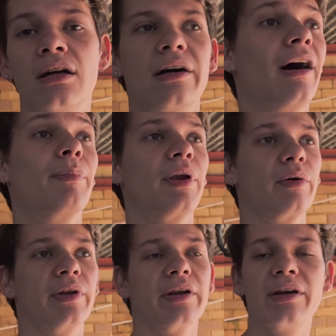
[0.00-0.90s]

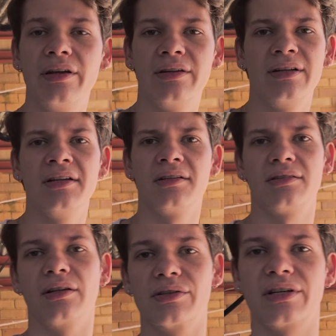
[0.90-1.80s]
uploader.
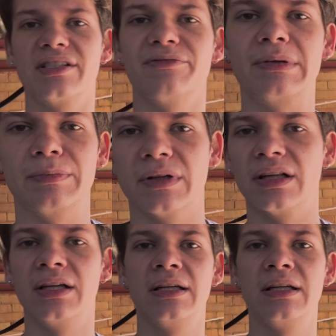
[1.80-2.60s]
Those kinds of people,